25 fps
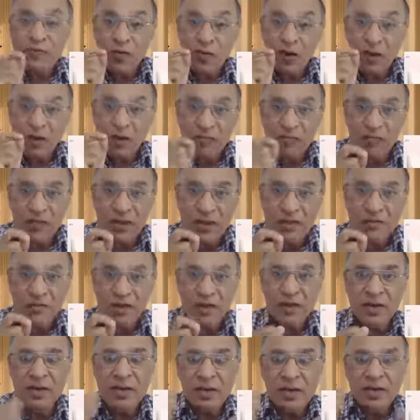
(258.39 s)
for
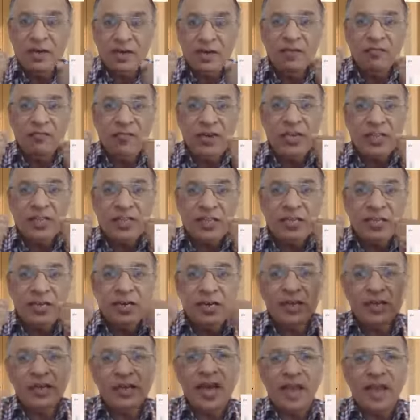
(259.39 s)
fever with
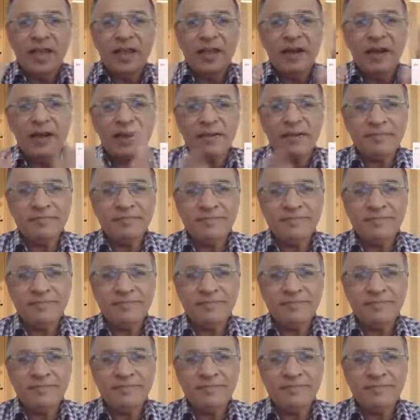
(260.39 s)
rigor.